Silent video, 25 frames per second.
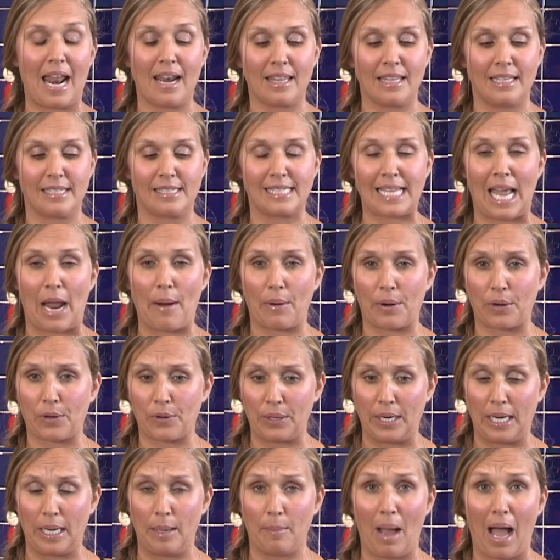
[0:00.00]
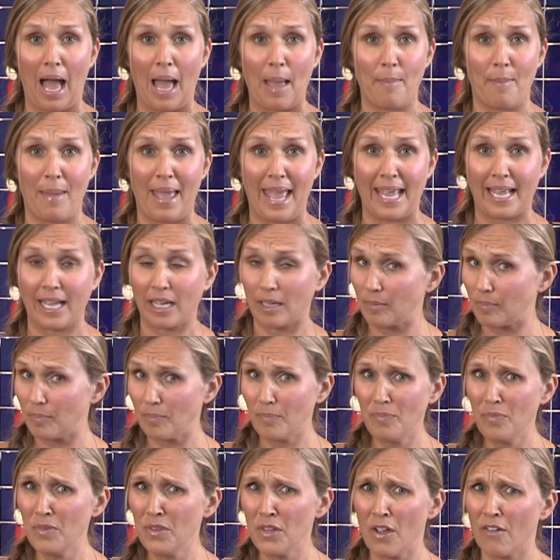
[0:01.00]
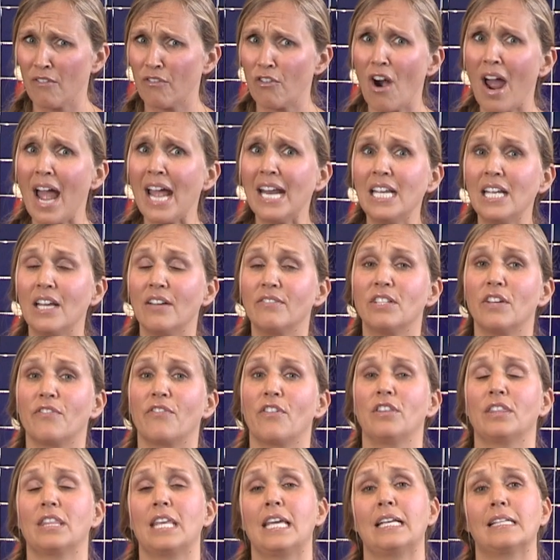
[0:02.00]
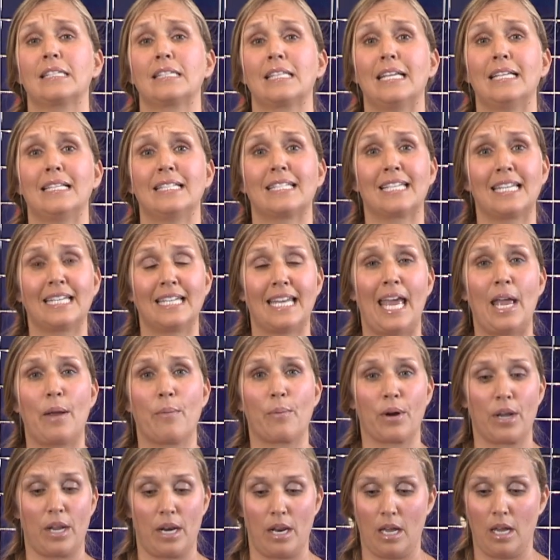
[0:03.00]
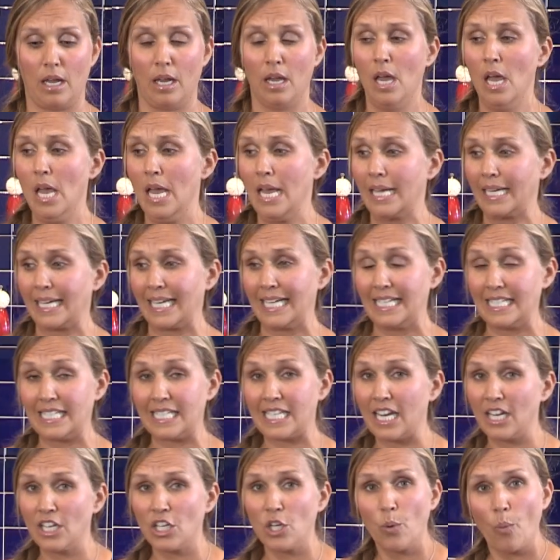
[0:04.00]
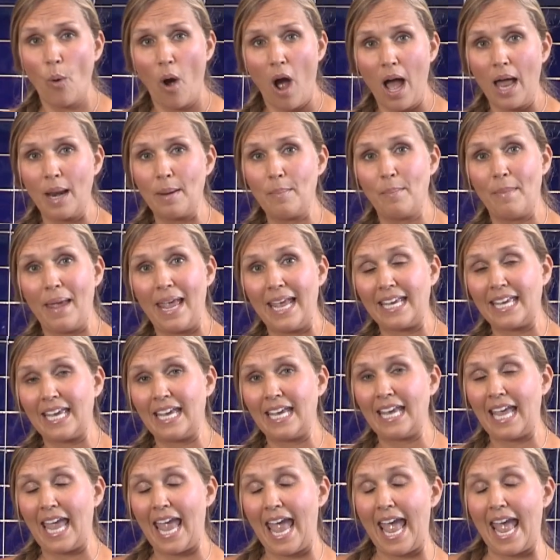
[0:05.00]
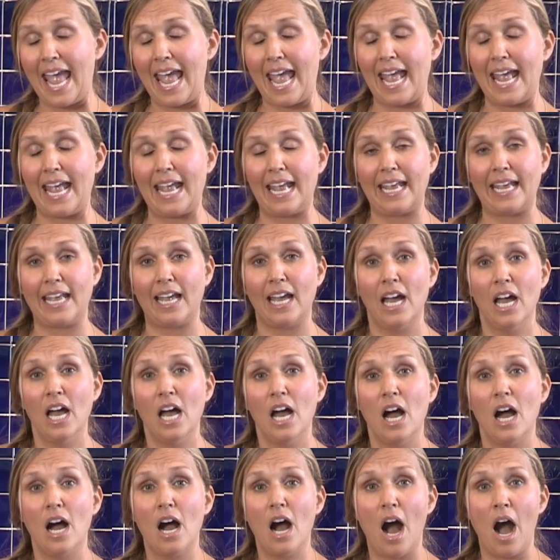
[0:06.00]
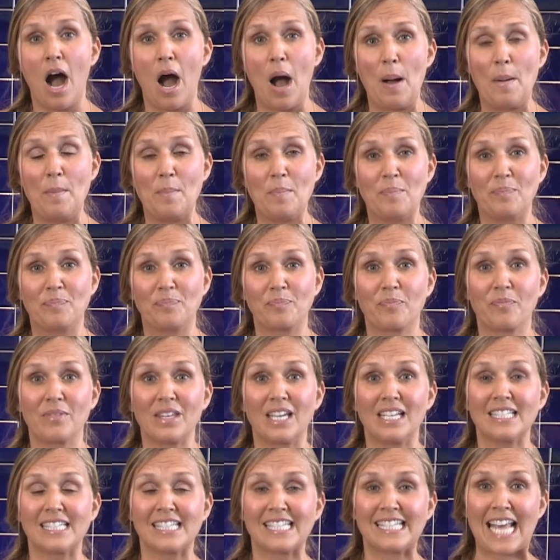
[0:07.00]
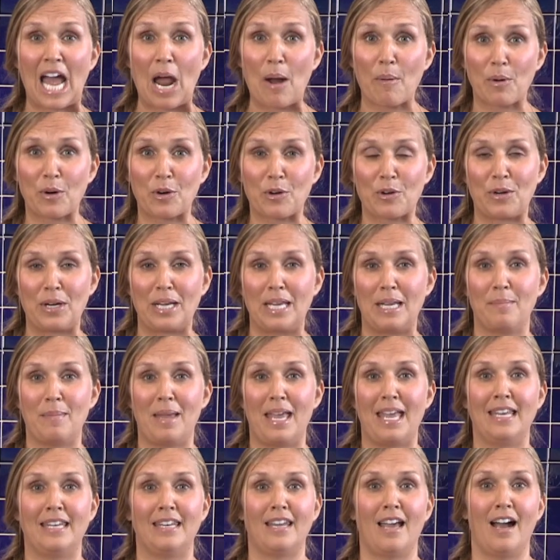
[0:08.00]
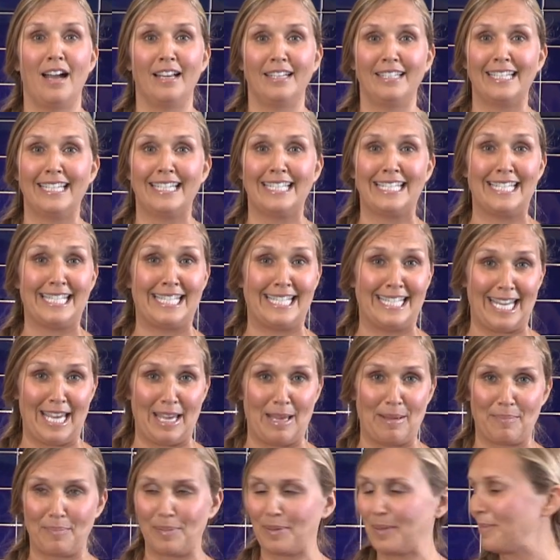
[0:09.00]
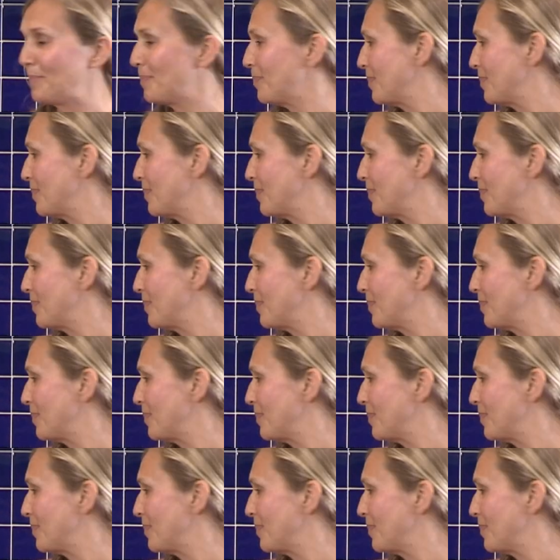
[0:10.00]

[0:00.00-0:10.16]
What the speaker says: out of this sour cream, I make a variety of different things. And today we're gonna continue on making a sour cream and onion dip.